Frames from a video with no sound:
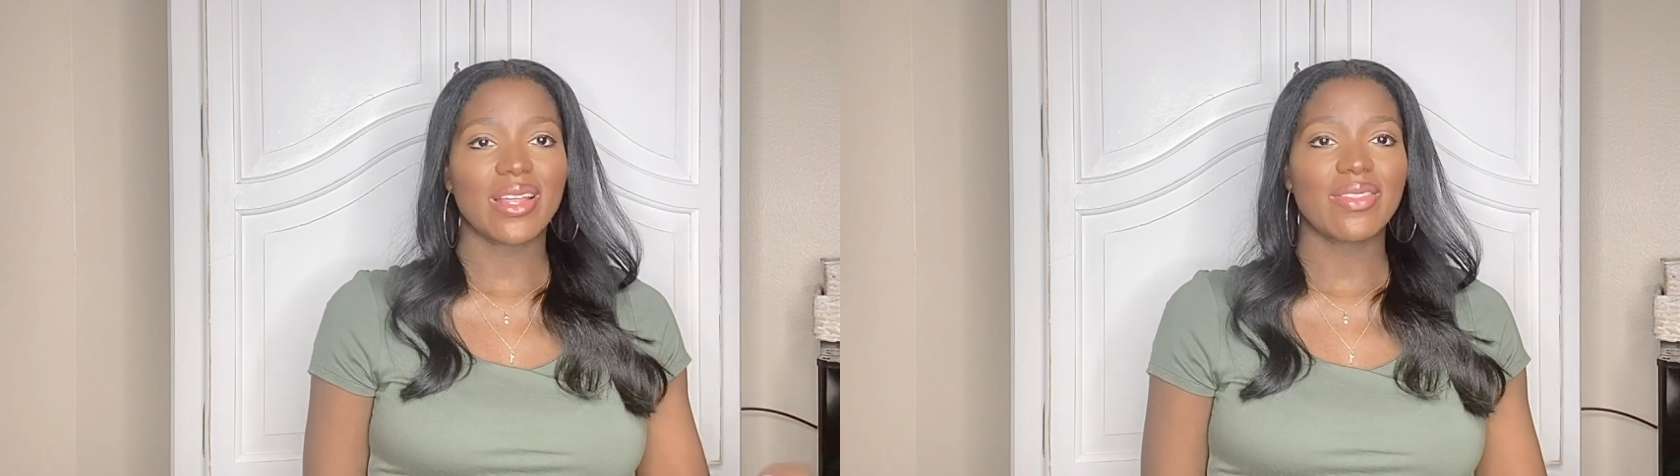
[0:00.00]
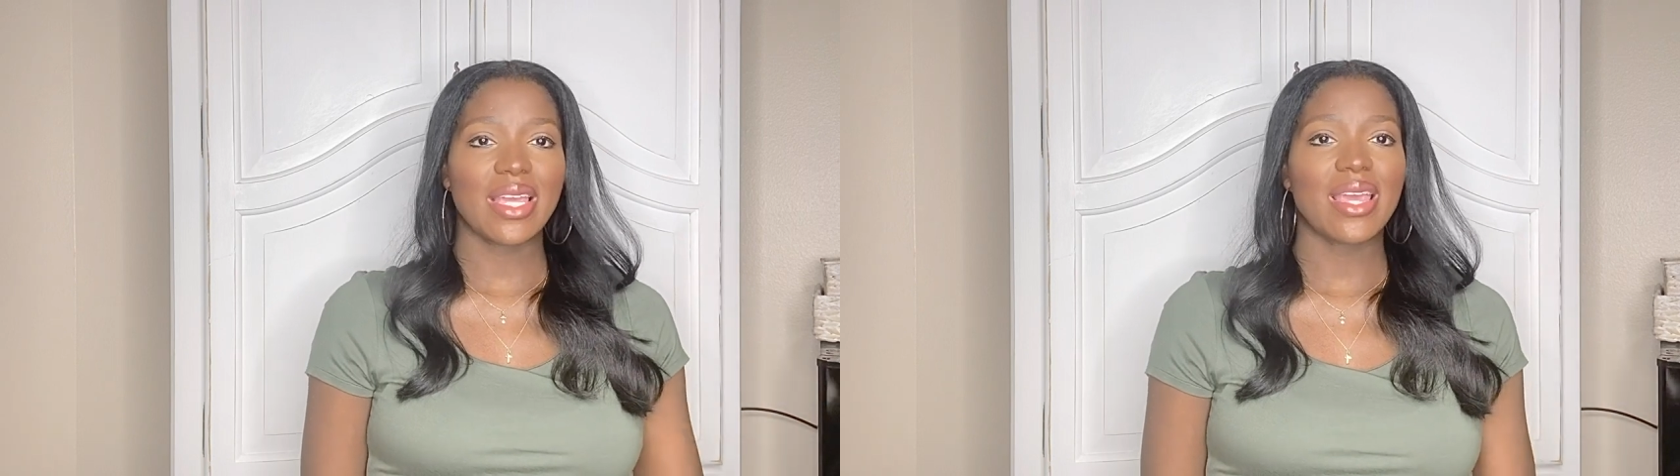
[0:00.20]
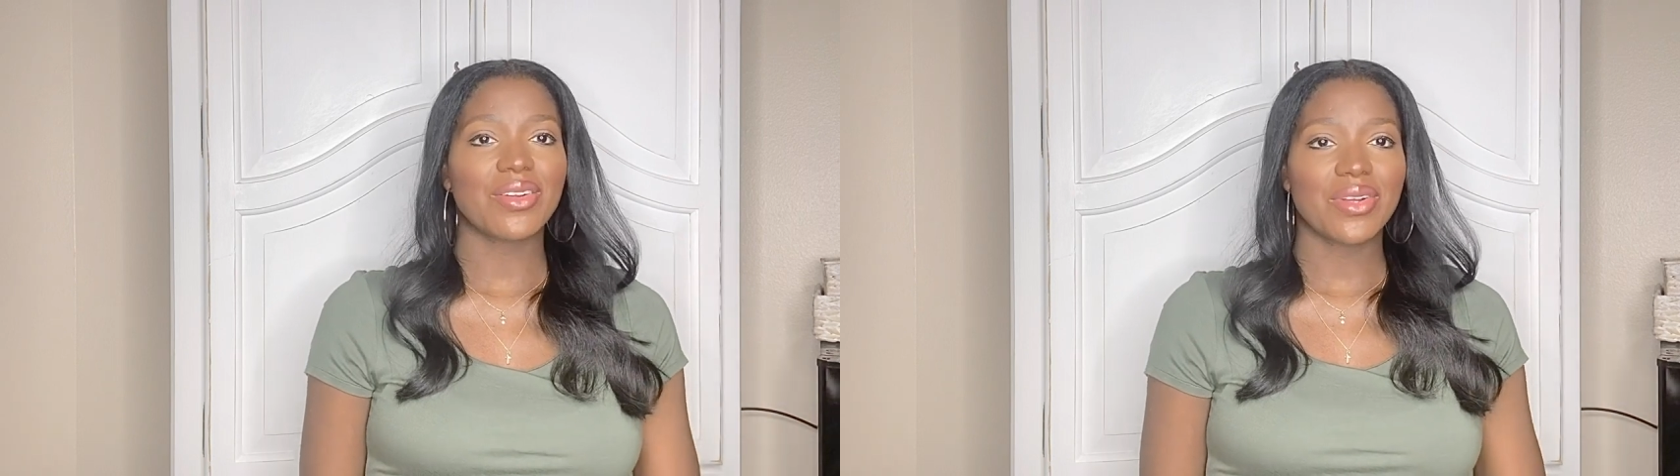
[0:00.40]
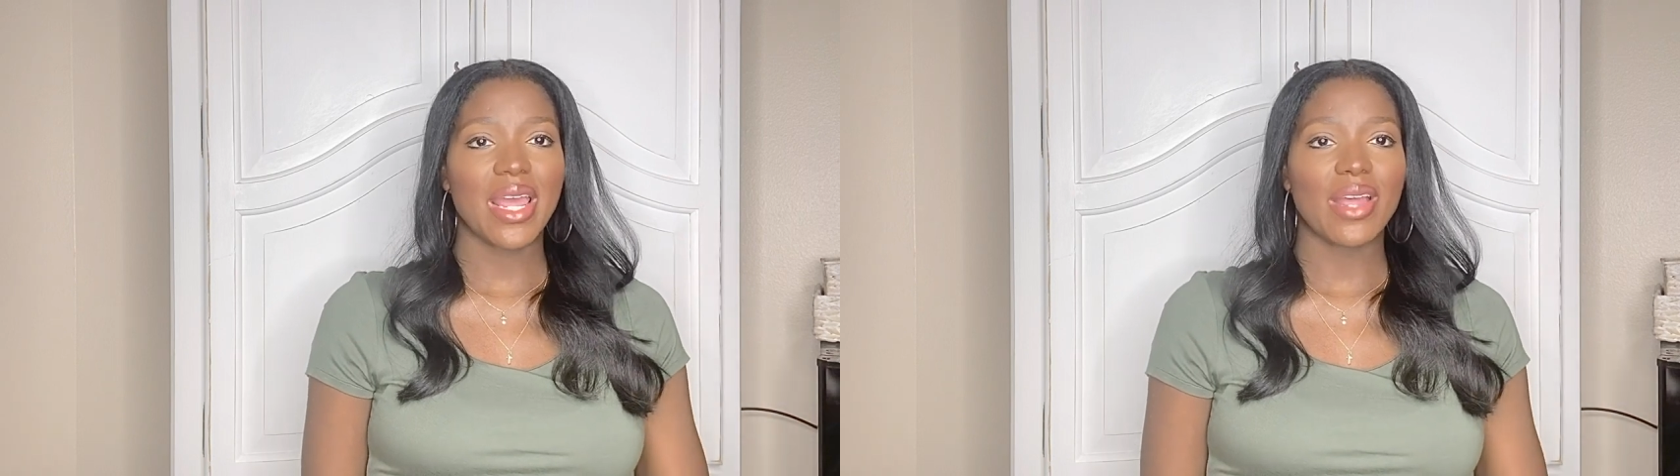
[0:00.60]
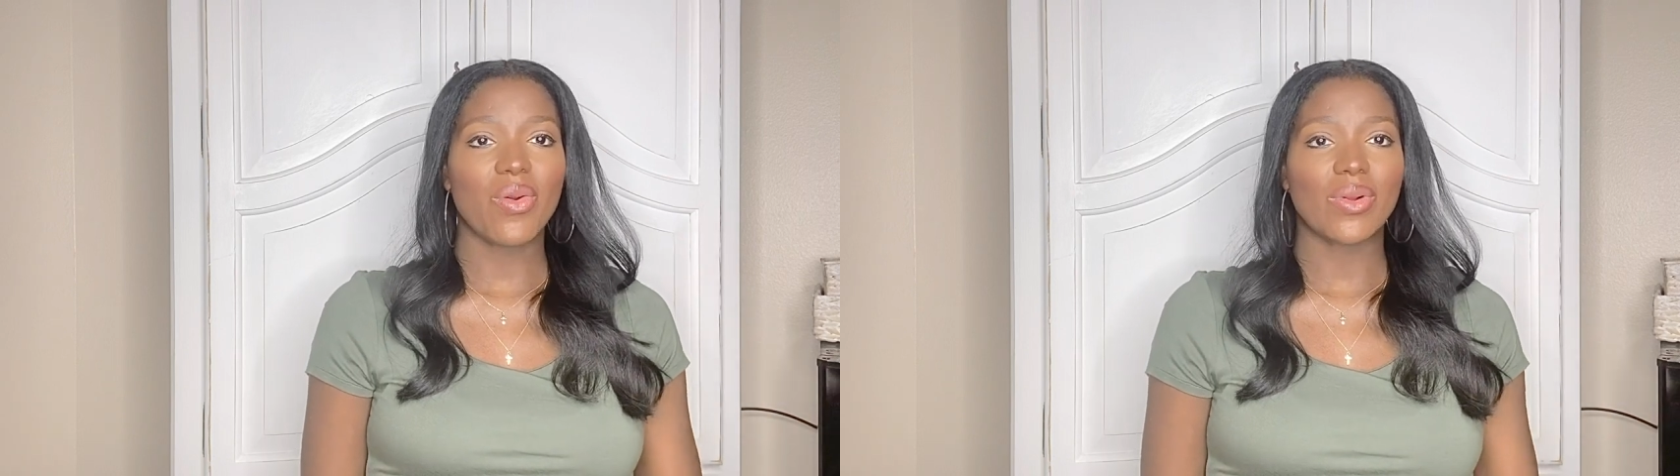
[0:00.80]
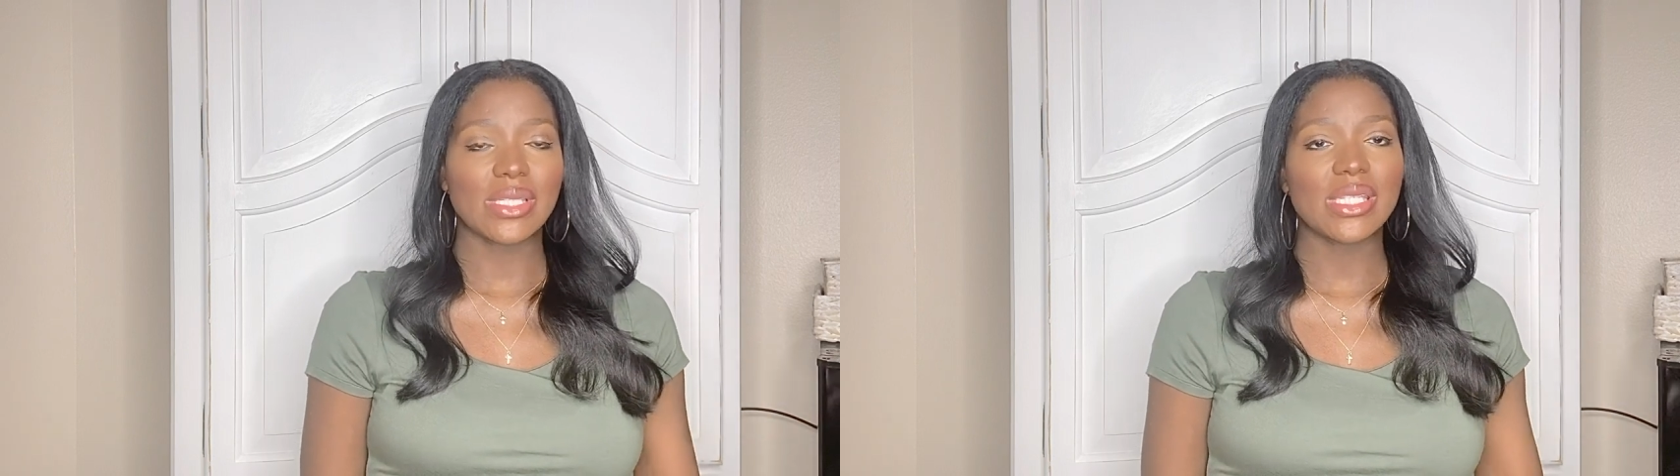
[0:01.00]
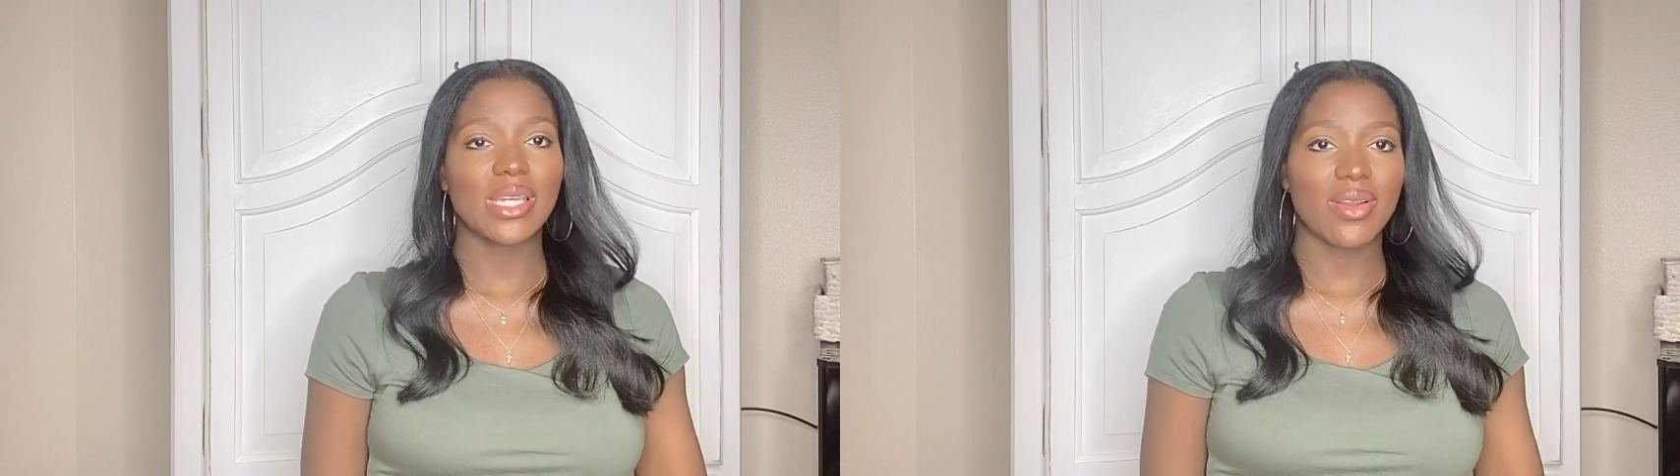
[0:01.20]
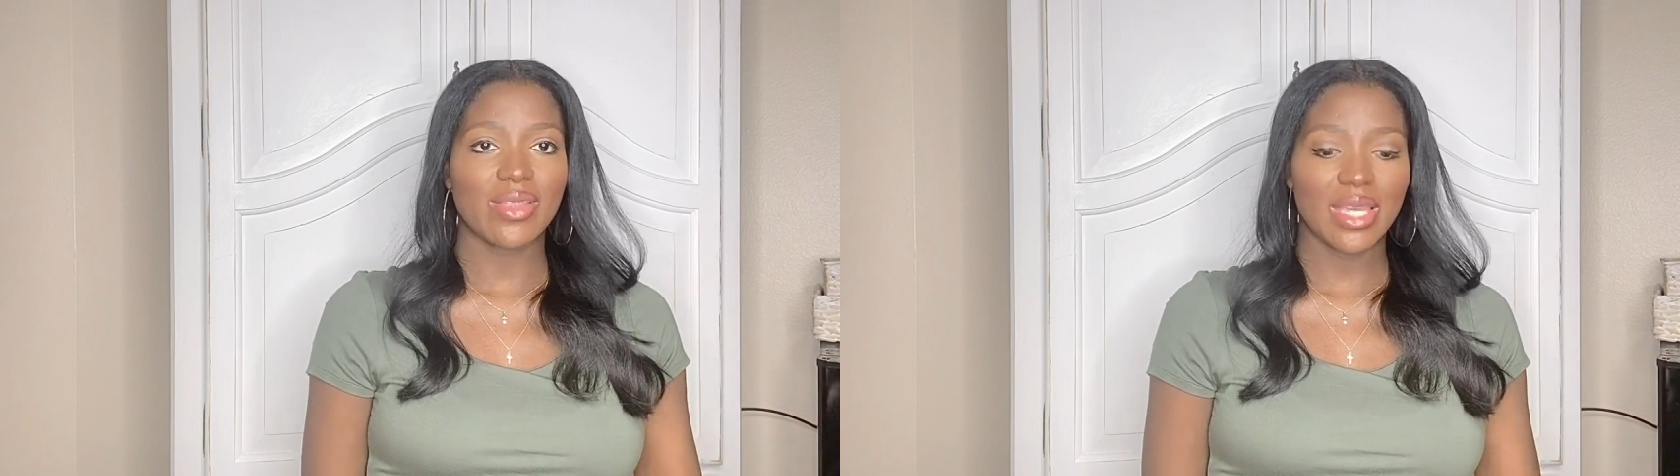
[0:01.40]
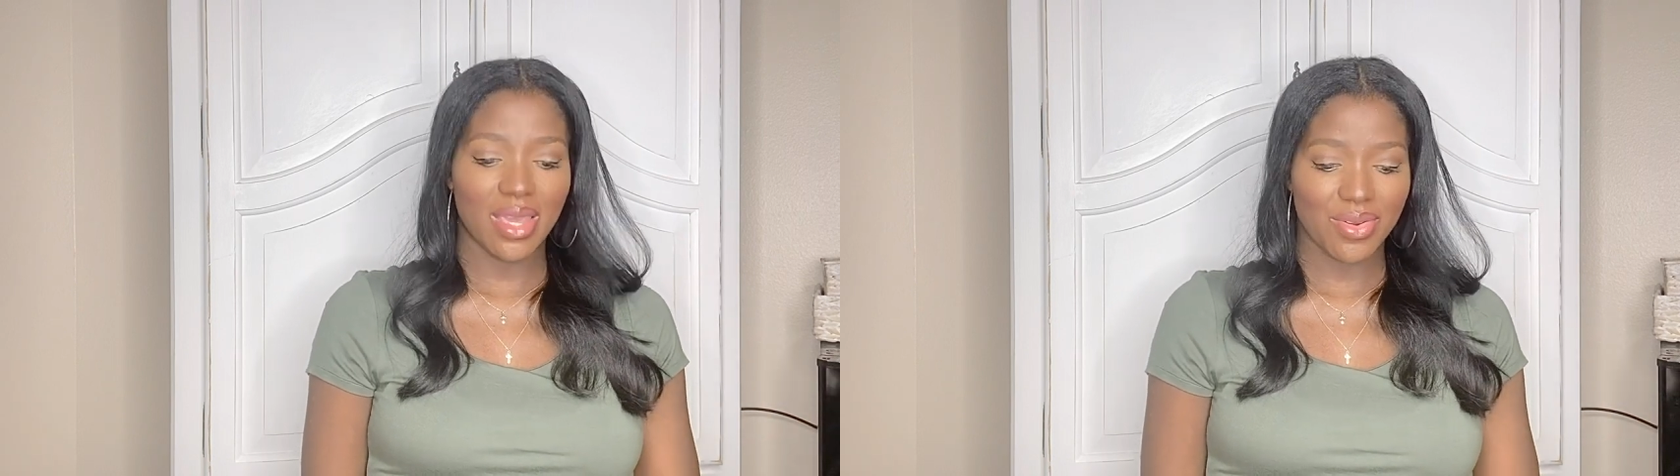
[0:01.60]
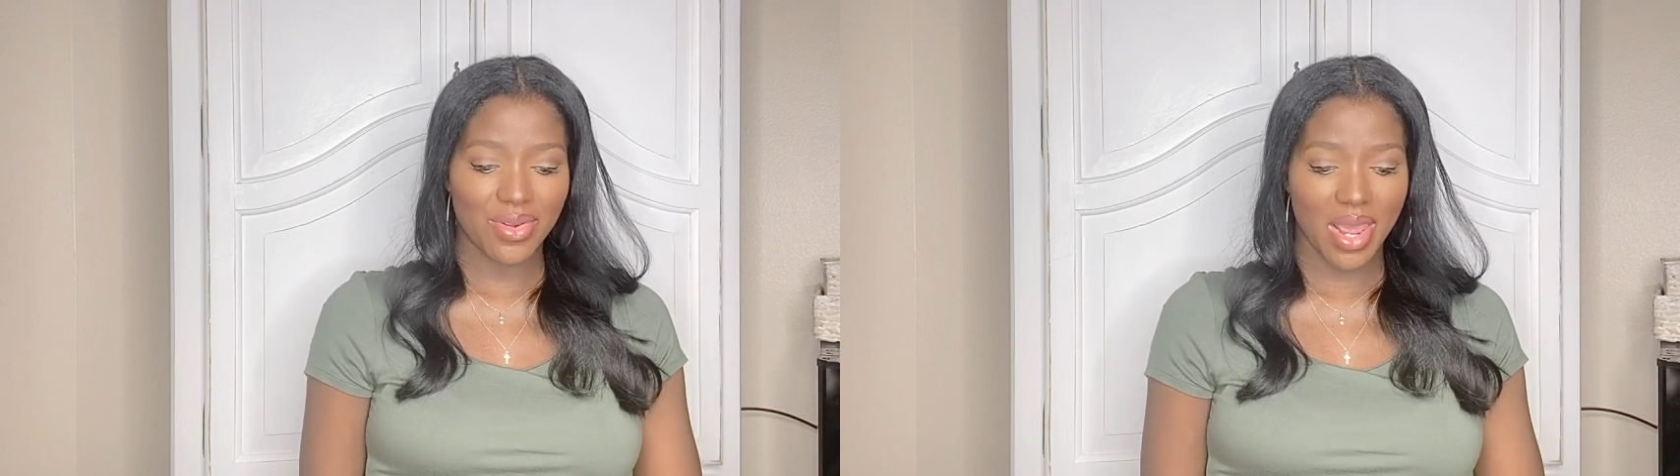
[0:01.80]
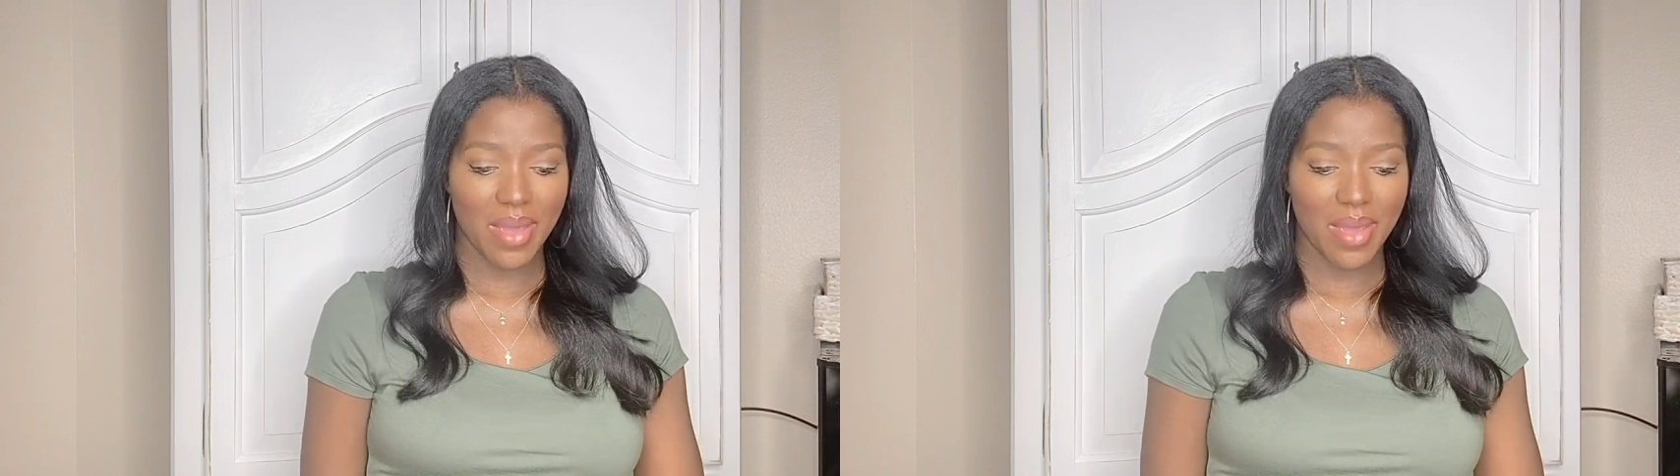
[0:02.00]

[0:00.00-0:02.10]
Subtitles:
the internet or see it on the internet.